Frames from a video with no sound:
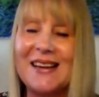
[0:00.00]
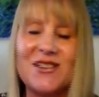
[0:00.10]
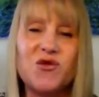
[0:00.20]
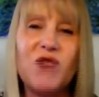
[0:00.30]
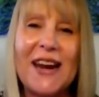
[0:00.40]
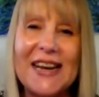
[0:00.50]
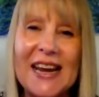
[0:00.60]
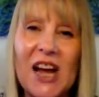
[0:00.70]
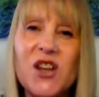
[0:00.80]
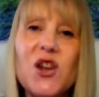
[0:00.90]

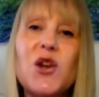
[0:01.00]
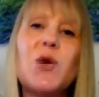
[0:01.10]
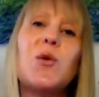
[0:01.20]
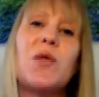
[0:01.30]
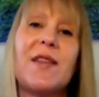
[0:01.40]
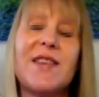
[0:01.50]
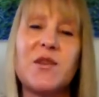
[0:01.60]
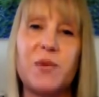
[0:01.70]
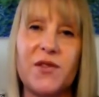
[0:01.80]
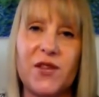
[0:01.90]
training, I knew that
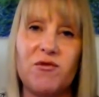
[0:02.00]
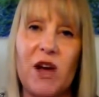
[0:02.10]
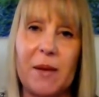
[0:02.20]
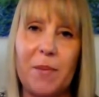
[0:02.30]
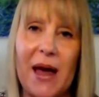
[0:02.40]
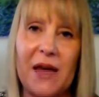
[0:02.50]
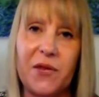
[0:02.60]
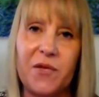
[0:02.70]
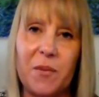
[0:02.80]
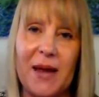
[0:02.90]
this was the right
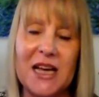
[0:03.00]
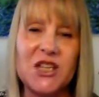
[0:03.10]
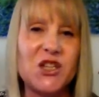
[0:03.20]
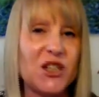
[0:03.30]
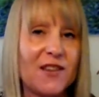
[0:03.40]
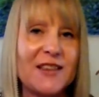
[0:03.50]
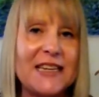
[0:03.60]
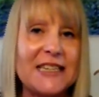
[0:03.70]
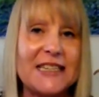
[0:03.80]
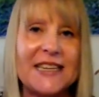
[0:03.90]
path for me. I just
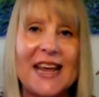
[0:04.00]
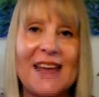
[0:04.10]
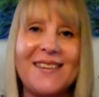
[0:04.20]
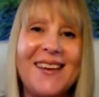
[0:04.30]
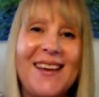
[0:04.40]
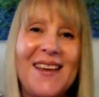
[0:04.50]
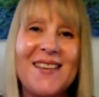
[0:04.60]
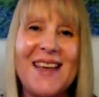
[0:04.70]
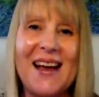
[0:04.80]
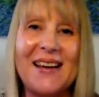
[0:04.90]
needed to get
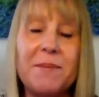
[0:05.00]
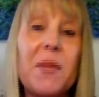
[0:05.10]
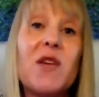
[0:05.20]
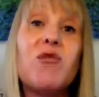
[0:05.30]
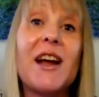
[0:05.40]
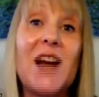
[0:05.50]
the right